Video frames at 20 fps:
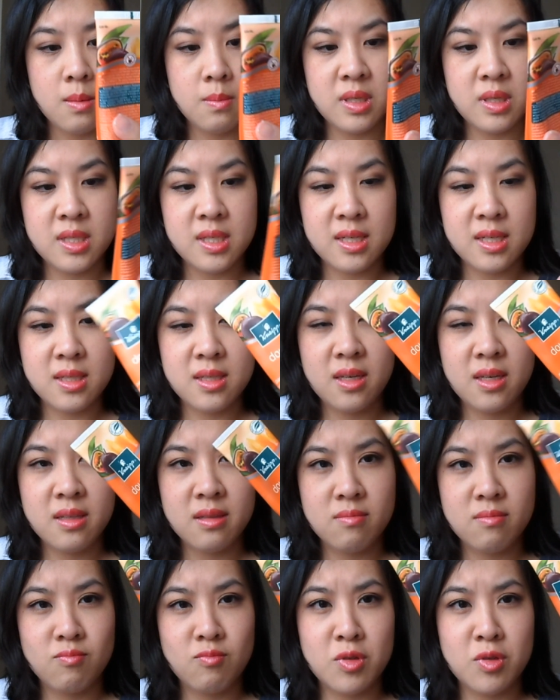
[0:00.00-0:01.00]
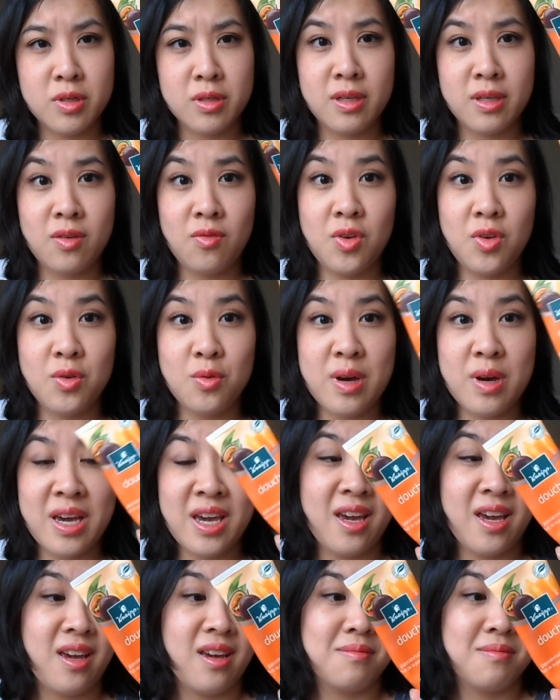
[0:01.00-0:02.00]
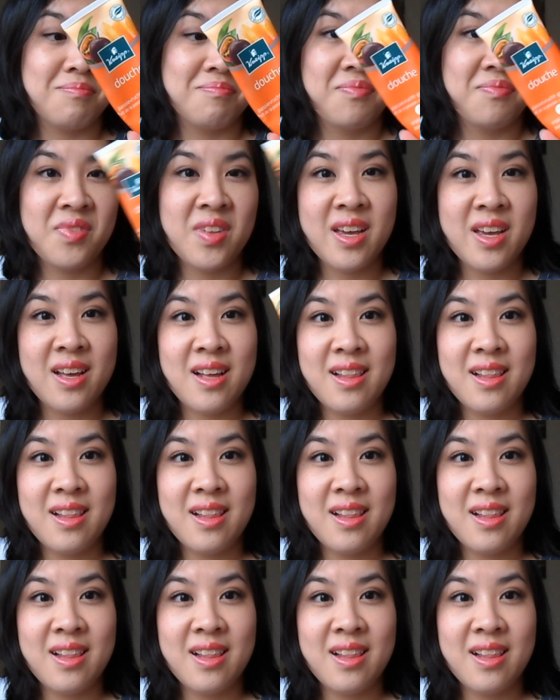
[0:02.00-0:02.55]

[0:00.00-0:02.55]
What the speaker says: It says it will give you a